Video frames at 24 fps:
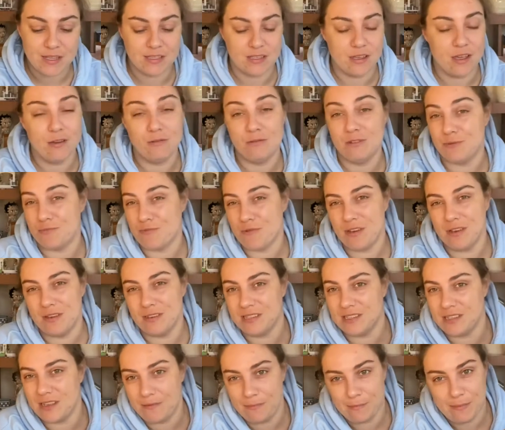So I always bring her
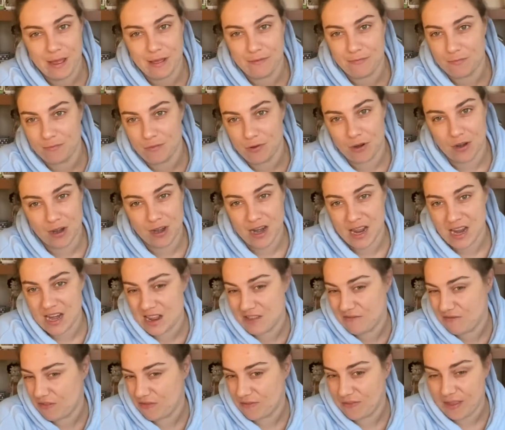stuff back from holiday and
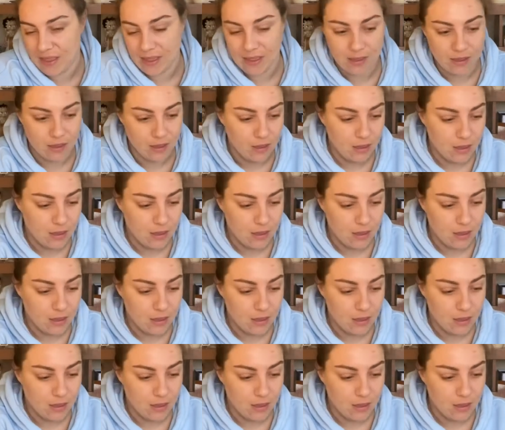everything.